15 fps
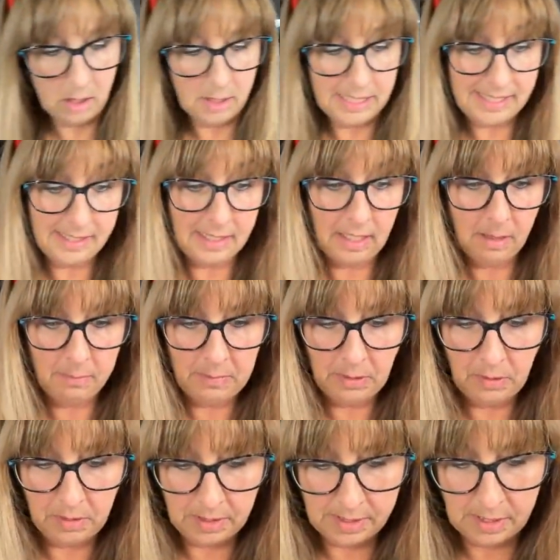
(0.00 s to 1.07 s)
to stamp
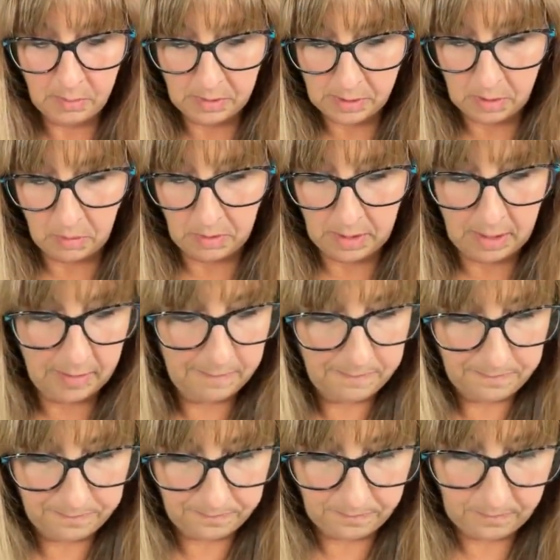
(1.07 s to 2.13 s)
and you can see what's going on.
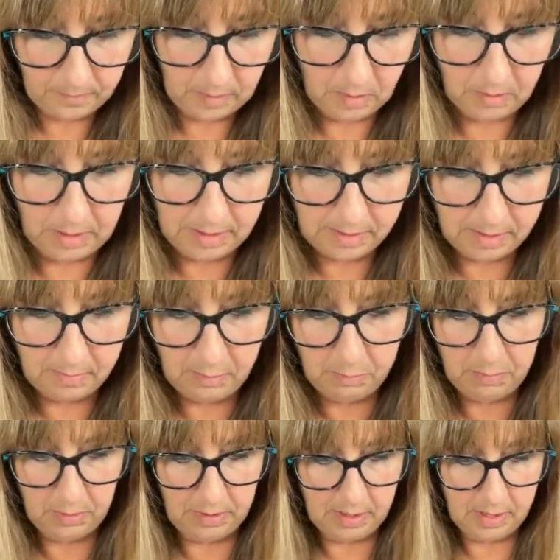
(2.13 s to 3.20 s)
Okay, so let
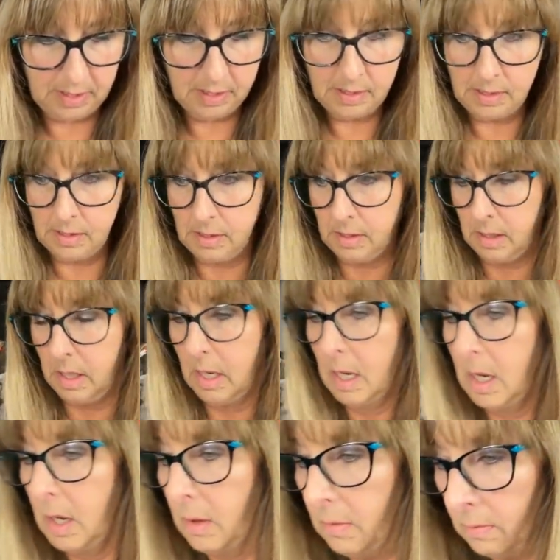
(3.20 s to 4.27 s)
me put this
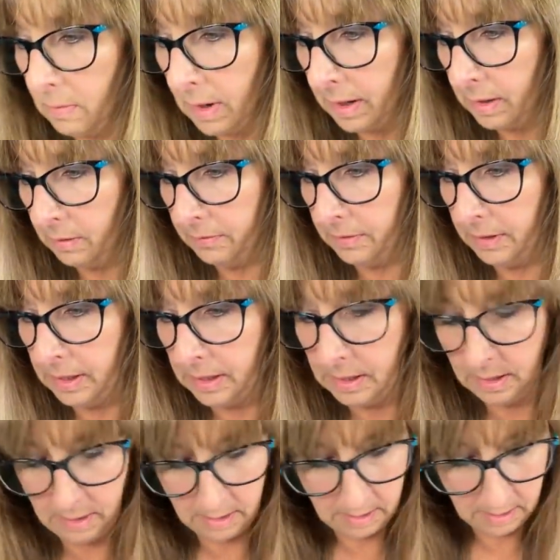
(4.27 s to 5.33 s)
right over
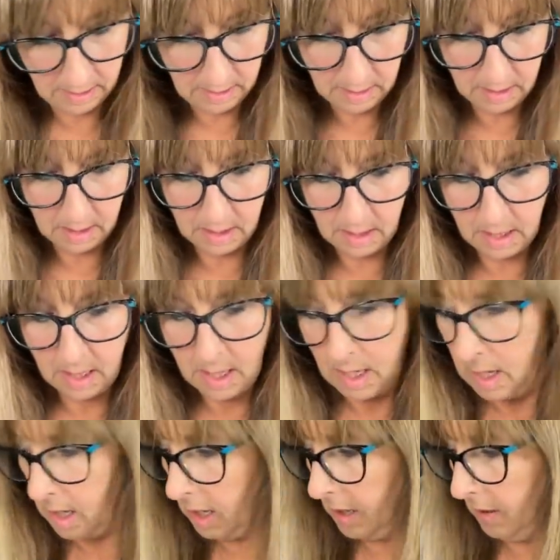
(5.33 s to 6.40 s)
here.
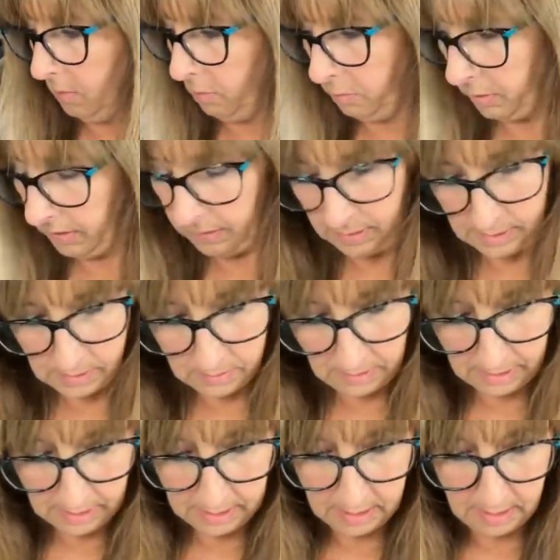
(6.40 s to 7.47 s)
And we'll put this
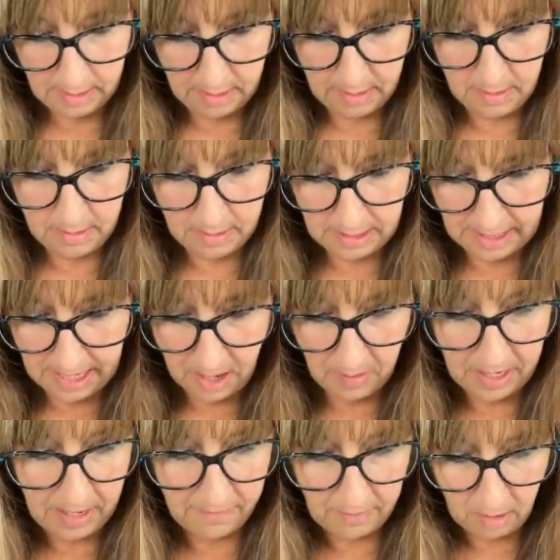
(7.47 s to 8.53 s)
right here. And now
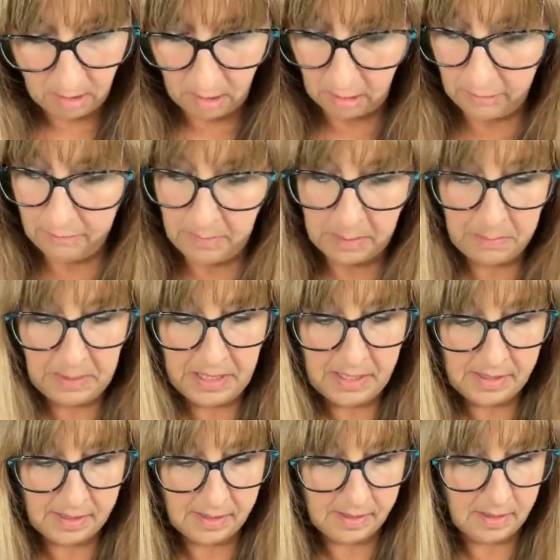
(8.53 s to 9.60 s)
I have all of my
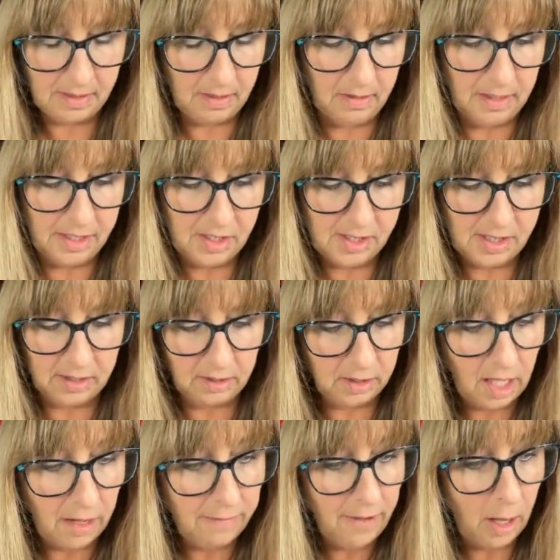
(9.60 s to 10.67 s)
pieces. Oh, I just
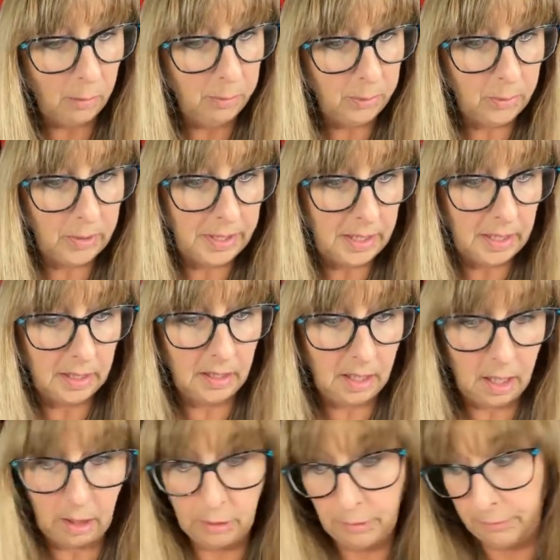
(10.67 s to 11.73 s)
love how pretty and
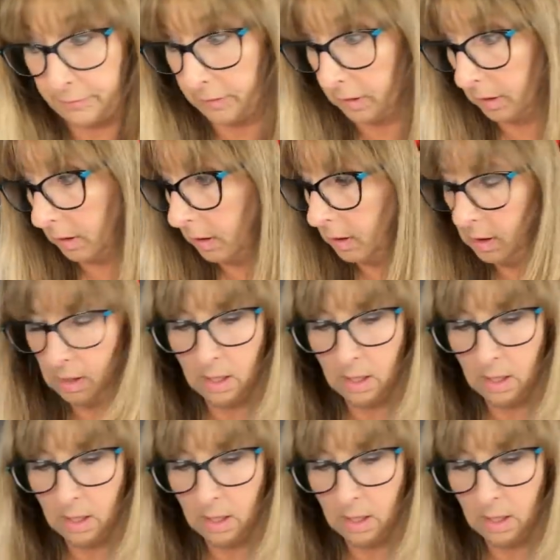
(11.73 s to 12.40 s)
colorful